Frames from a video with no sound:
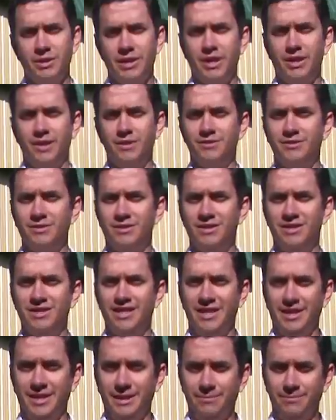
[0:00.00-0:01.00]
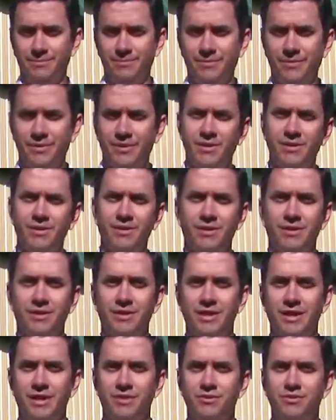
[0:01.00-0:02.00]
gallons a day.
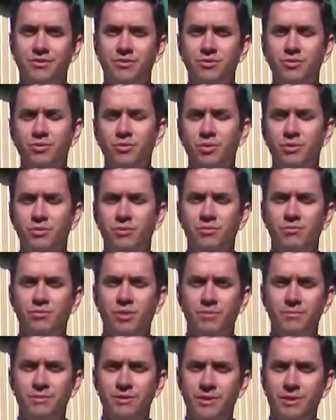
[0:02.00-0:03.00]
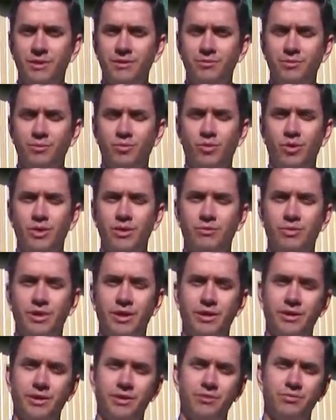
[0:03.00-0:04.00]
It has two pumps in it, one
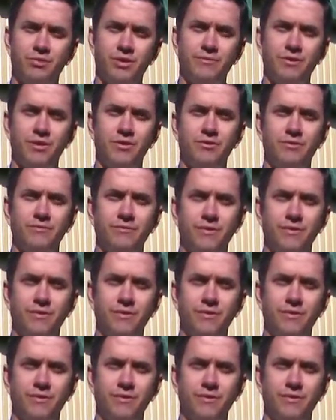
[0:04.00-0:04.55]
rated at twelve hundred